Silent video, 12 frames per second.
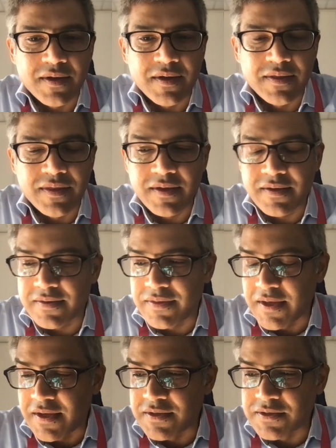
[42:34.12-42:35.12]
I think
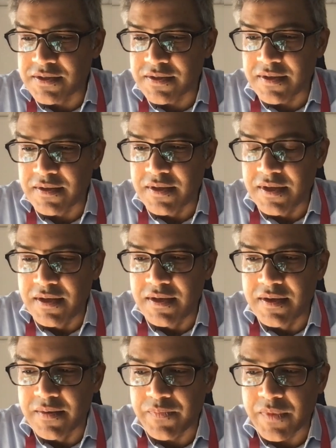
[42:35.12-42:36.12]
there's
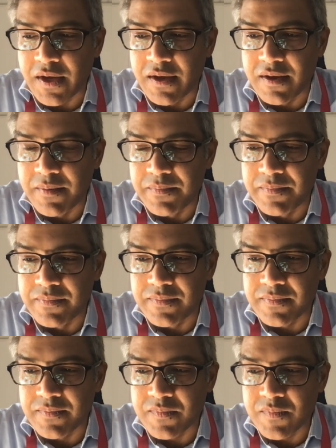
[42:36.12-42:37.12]
the
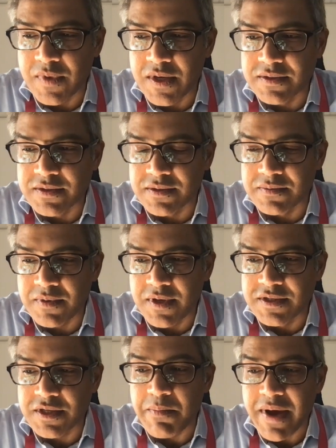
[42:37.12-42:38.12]
it's
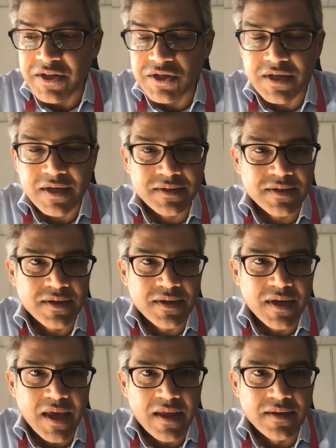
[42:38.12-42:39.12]
the mindset
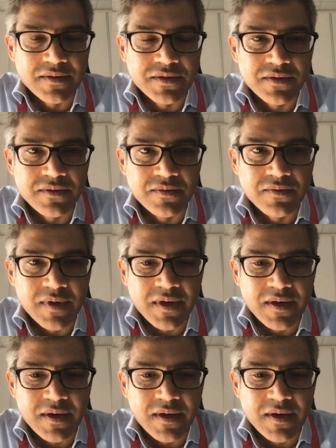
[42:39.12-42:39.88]
again to